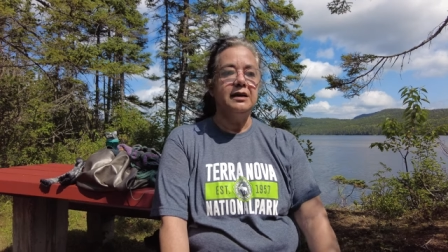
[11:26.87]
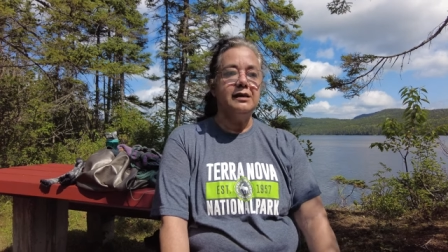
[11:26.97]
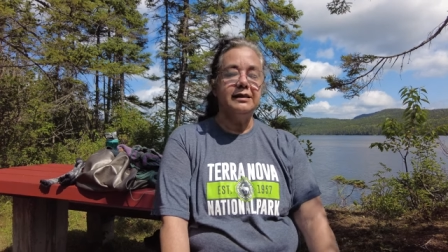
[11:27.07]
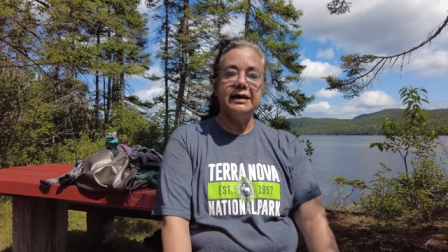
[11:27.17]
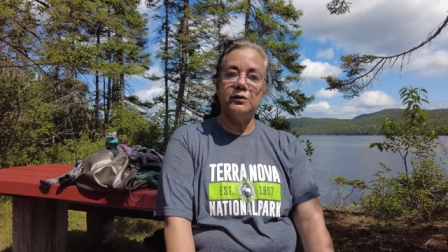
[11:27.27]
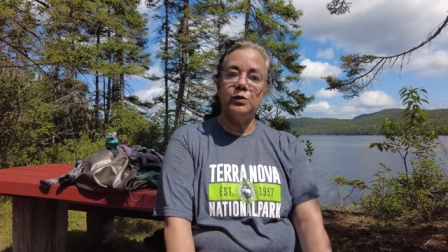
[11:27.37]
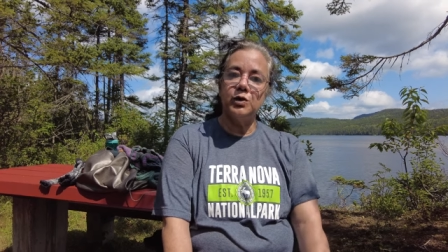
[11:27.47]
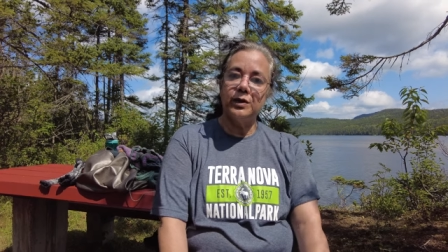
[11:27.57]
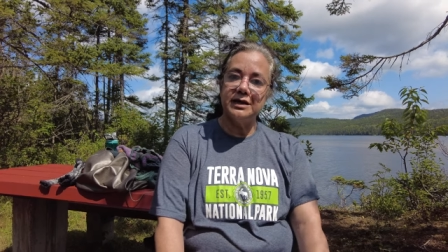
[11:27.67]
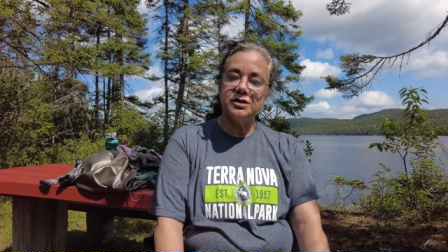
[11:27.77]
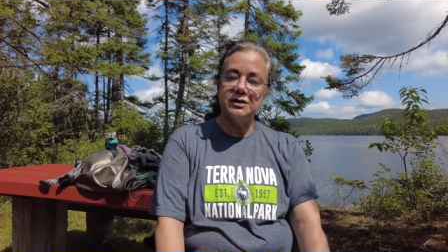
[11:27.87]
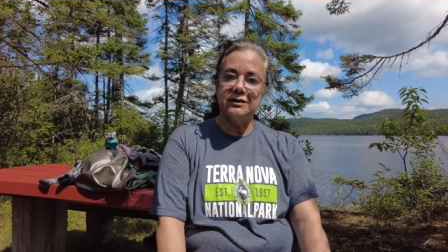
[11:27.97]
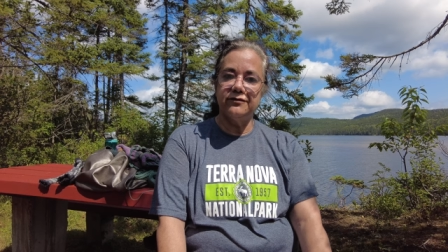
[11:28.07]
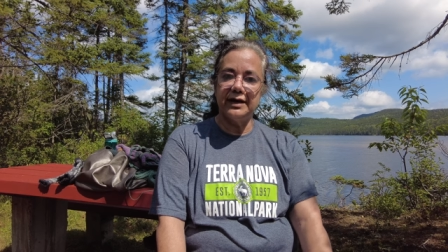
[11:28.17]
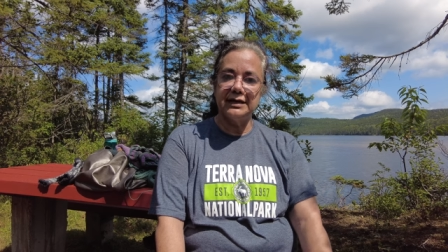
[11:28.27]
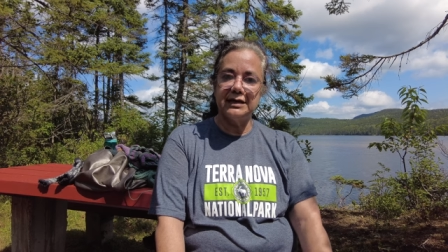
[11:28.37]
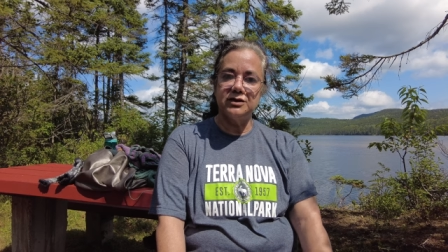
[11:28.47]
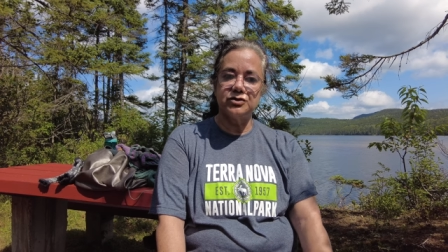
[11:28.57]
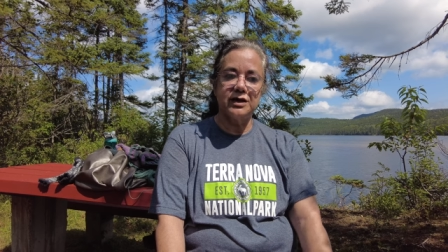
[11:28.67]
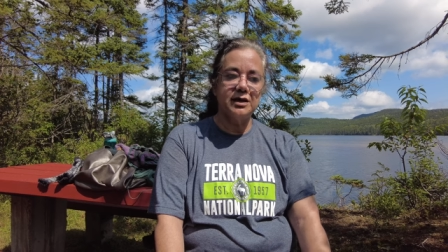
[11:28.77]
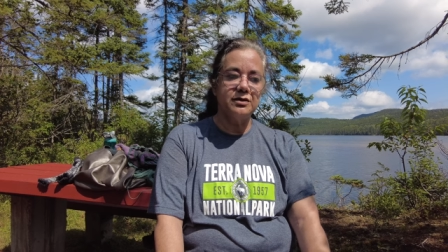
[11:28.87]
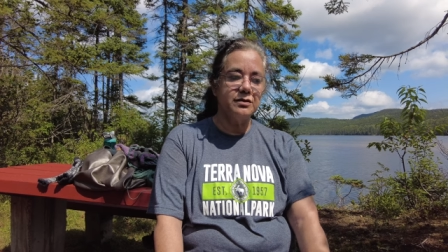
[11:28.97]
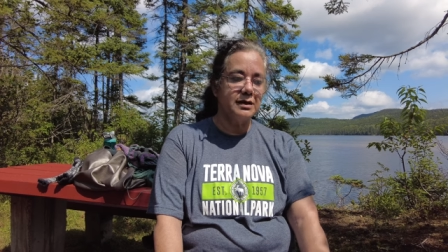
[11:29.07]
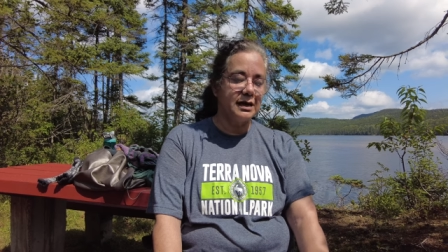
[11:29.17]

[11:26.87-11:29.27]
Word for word: Then we went to the Viking Trail.